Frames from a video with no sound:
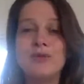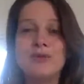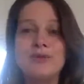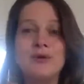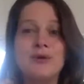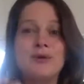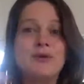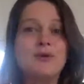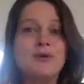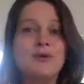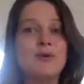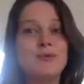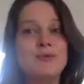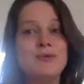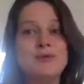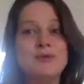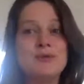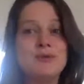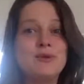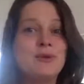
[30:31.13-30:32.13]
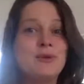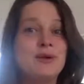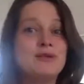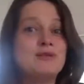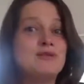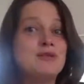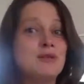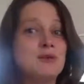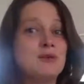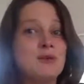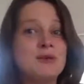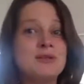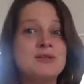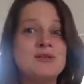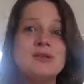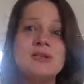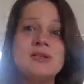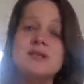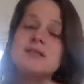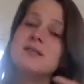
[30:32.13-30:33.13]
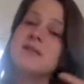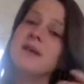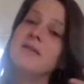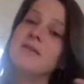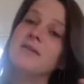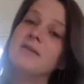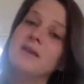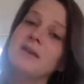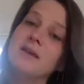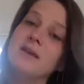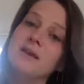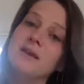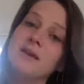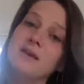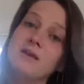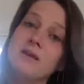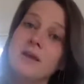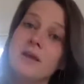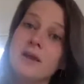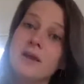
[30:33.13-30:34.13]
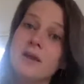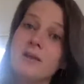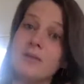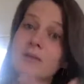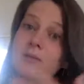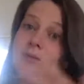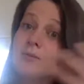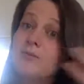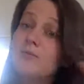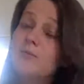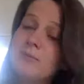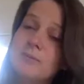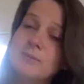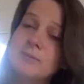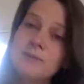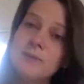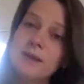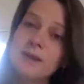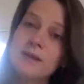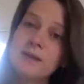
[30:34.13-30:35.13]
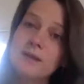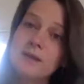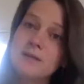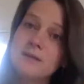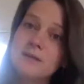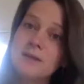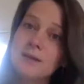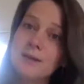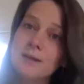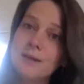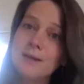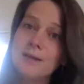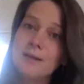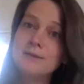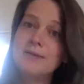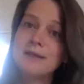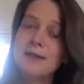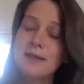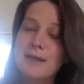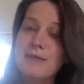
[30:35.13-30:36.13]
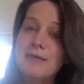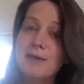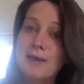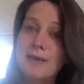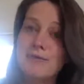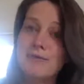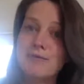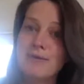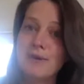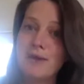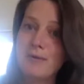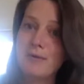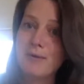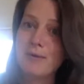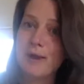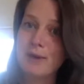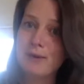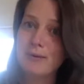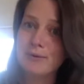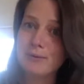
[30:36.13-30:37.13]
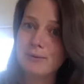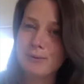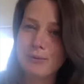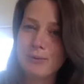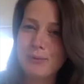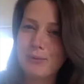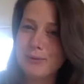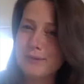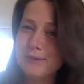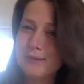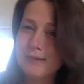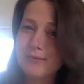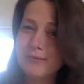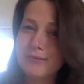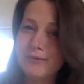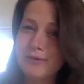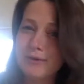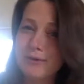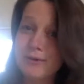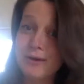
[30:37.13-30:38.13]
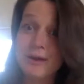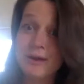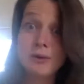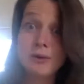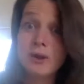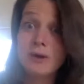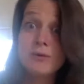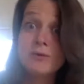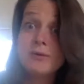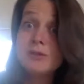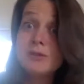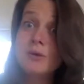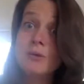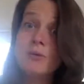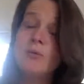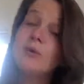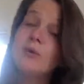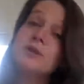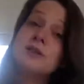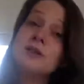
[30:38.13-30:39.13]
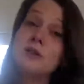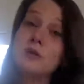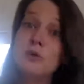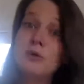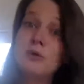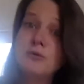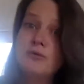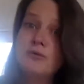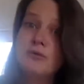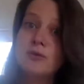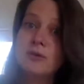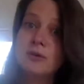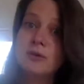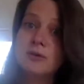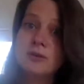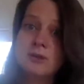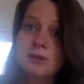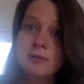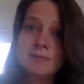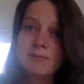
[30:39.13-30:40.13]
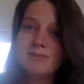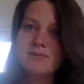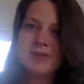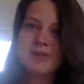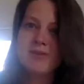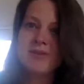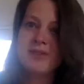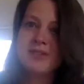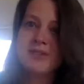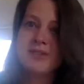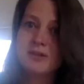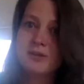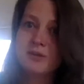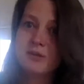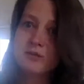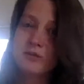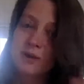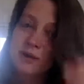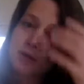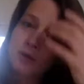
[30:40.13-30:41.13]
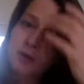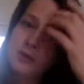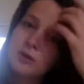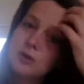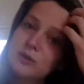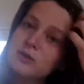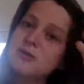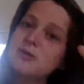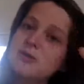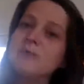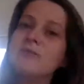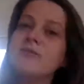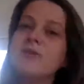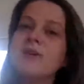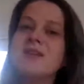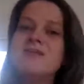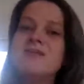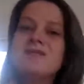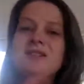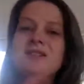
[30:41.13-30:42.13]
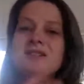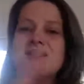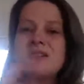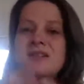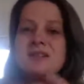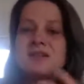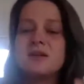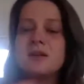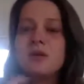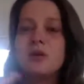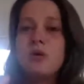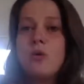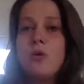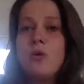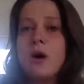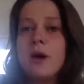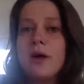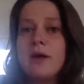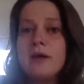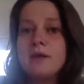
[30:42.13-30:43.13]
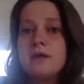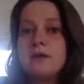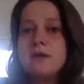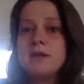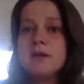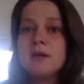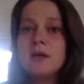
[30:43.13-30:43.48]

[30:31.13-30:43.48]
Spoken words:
the creative technologists and the performance makers together, can figure out what is it for, and also what is it not for. Some of it's just not very good, or some of it just doesn't quite